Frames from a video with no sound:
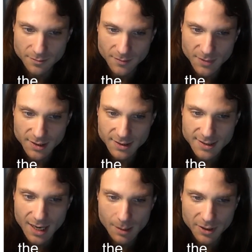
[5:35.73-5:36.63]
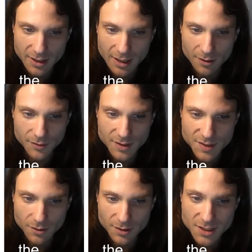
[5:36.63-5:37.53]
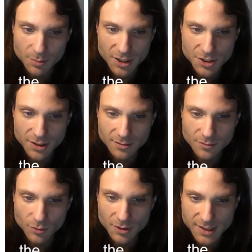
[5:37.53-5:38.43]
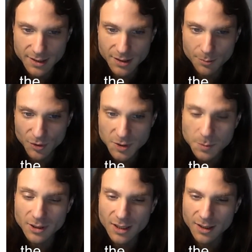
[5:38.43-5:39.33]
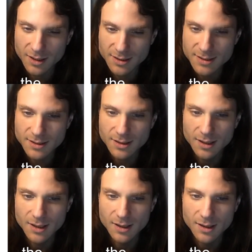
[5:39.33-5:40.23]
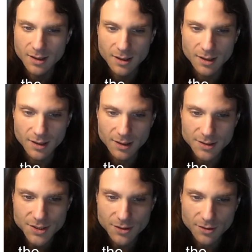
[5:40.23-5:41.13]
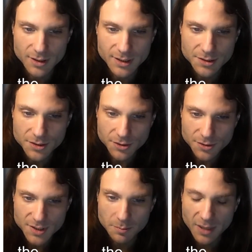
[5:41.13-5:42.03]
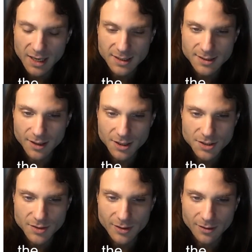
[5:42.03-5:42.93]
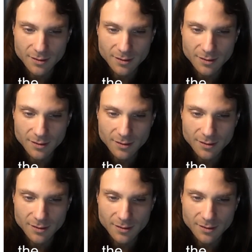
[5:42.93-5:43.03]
That typing out this whole expression will take up multiple lines, and so they need to use a backslash there